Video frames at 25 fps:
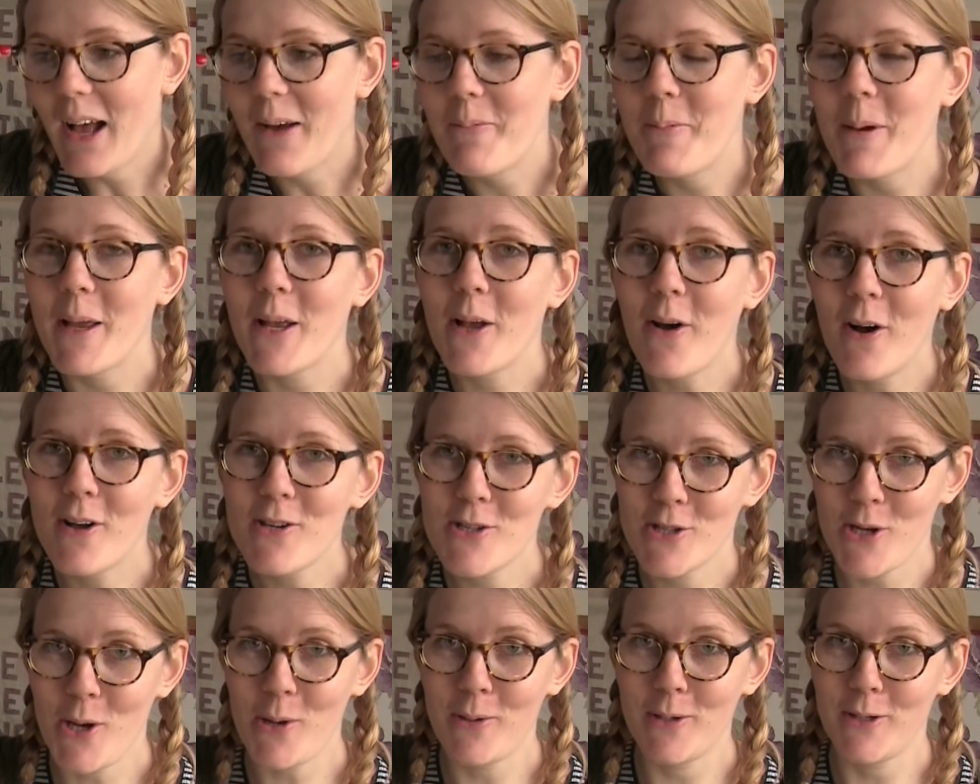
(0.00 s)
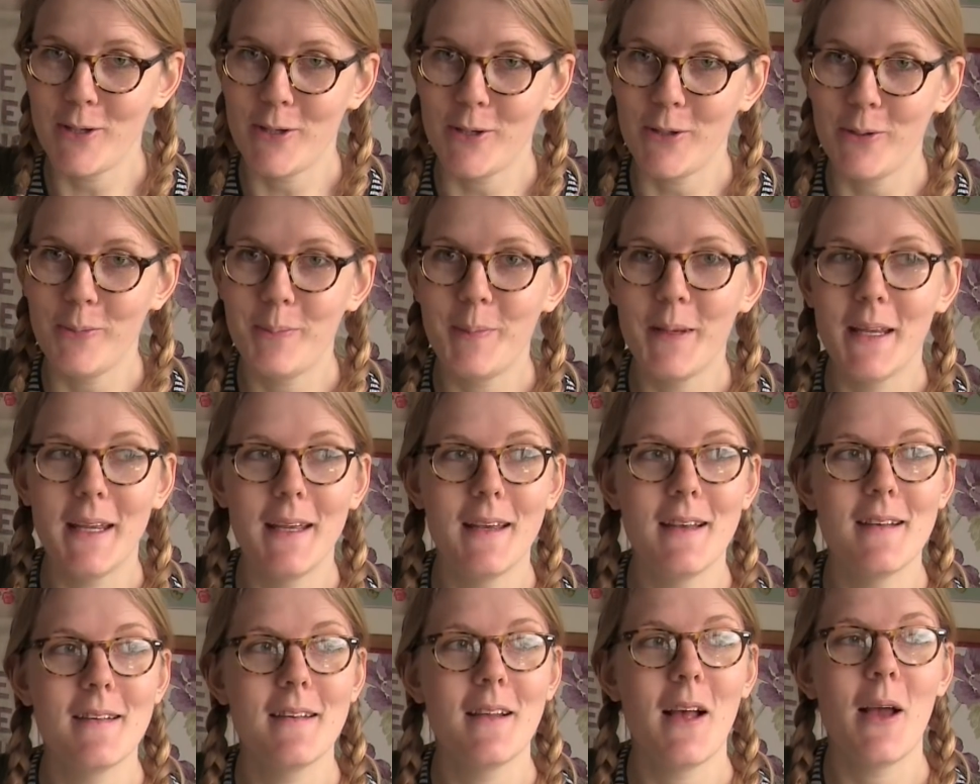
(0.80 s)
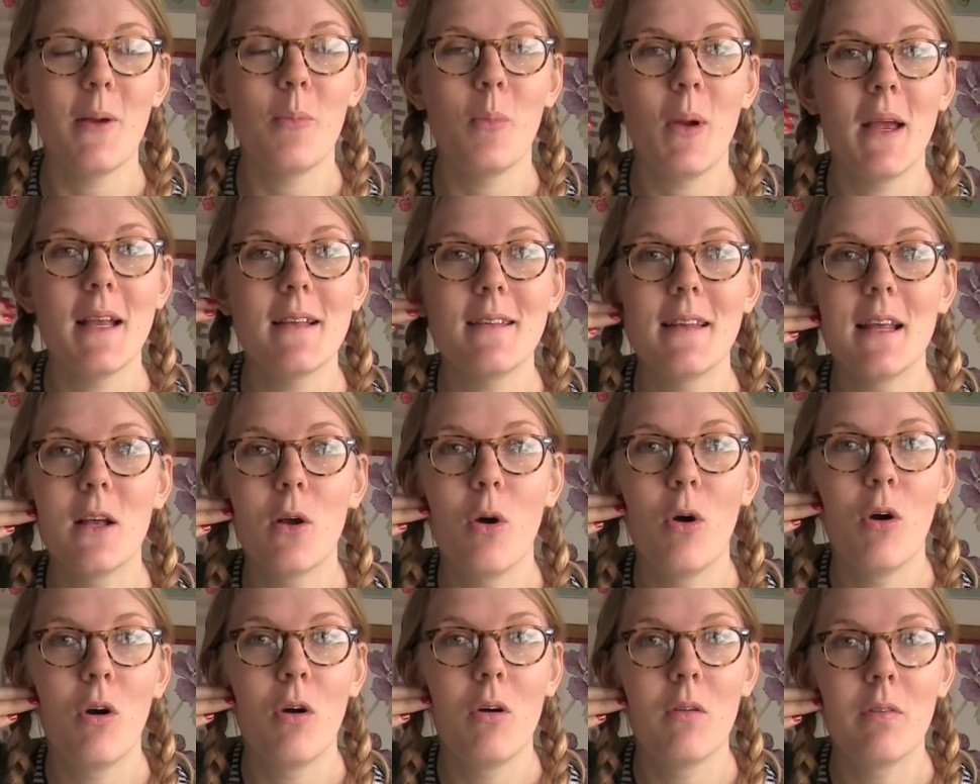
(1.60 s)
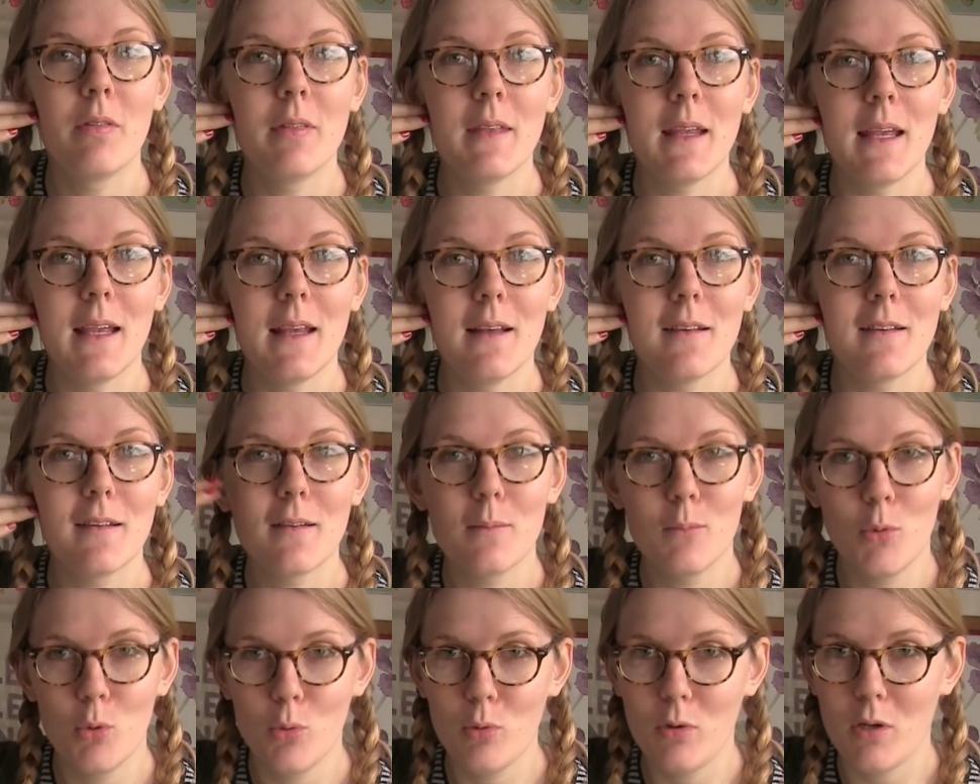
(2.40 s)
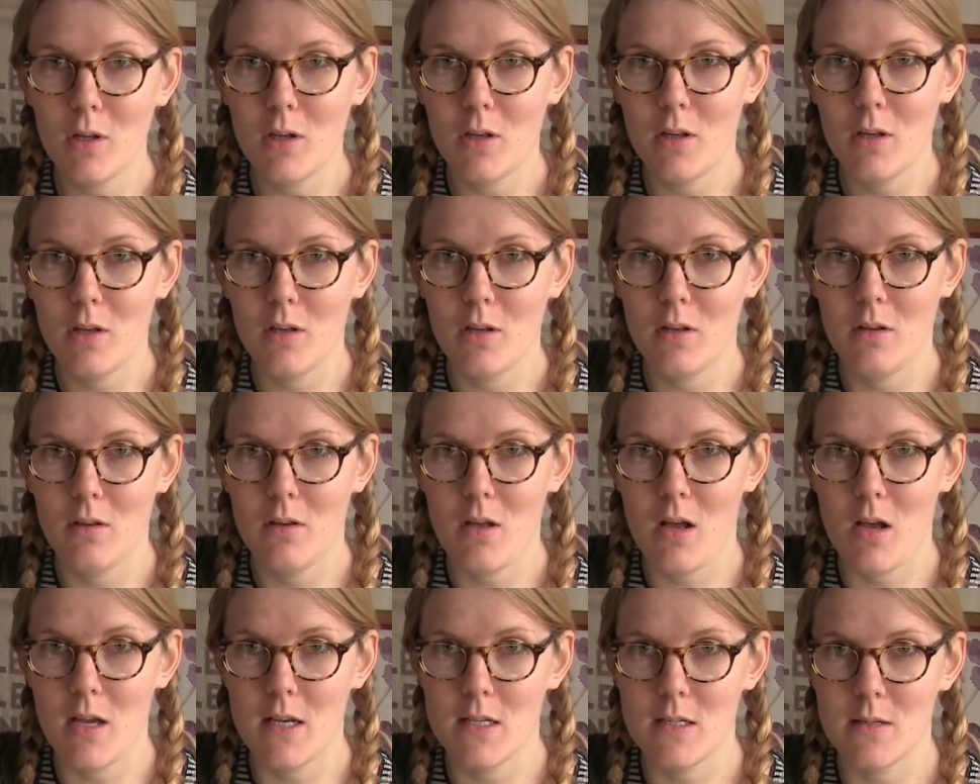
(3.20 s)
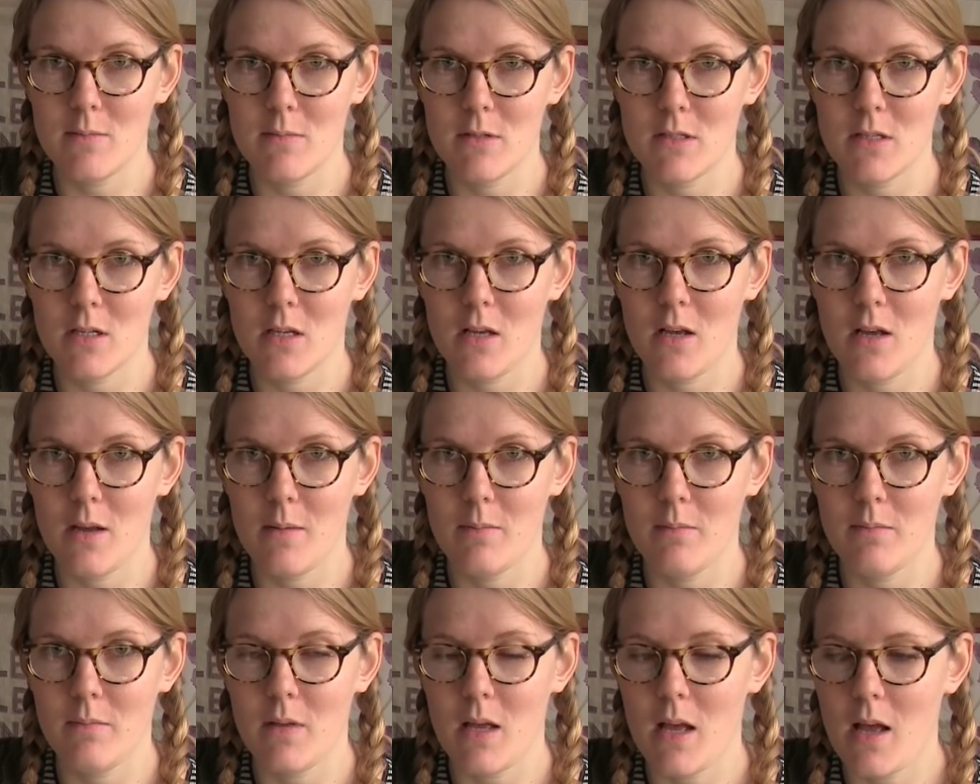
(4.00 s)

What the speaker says: But I can't show you because I'm waiting on the smaller items to come.